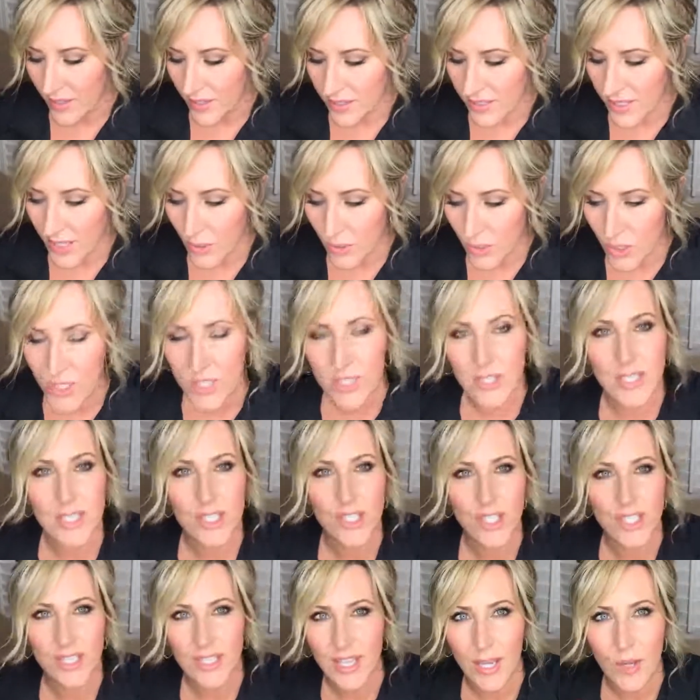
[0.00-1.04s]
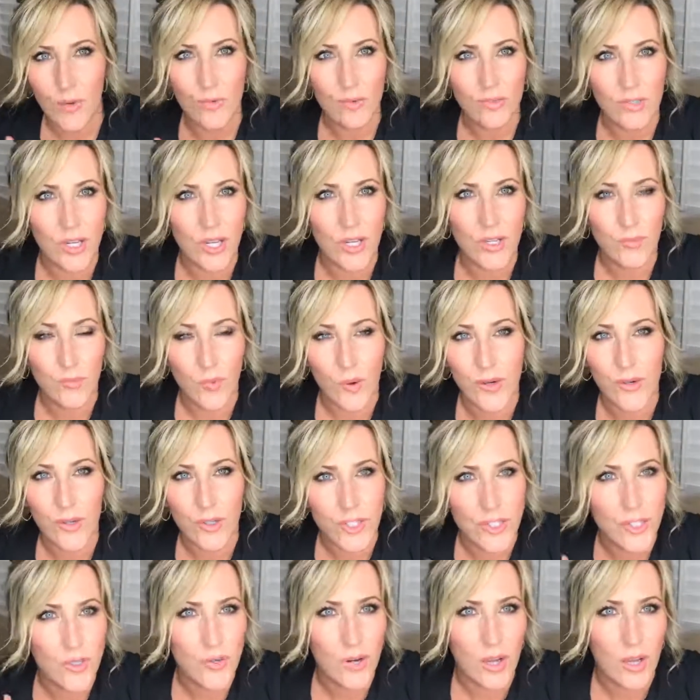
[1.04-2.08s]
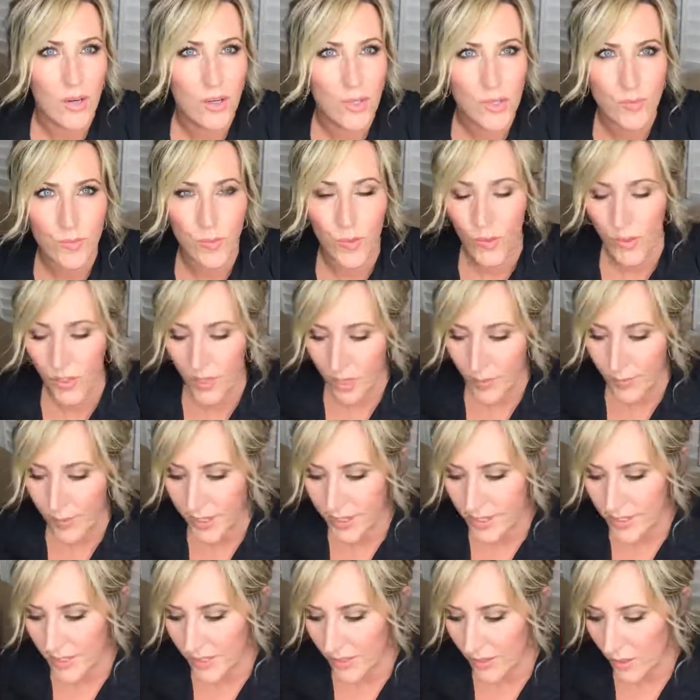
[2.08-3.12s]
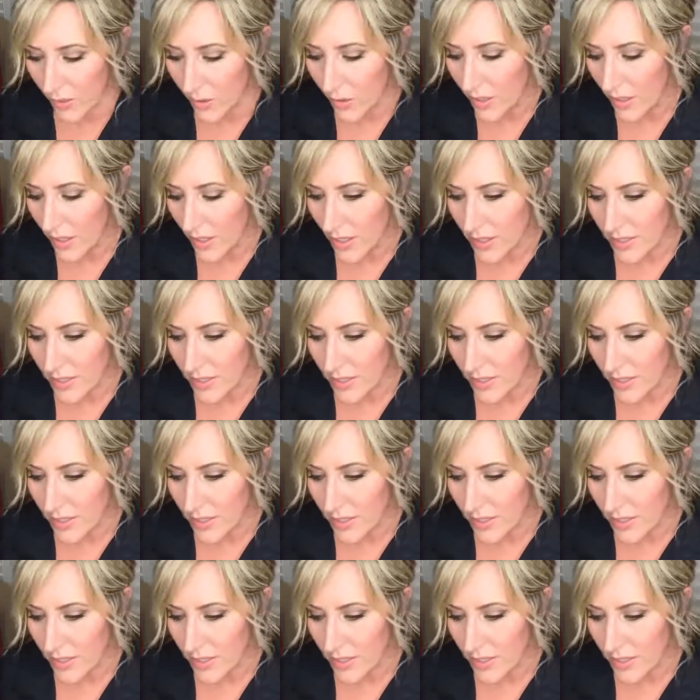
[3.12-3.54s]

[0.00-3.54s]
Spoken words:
So it's just like, you know, $1 or $2 more, no big deal.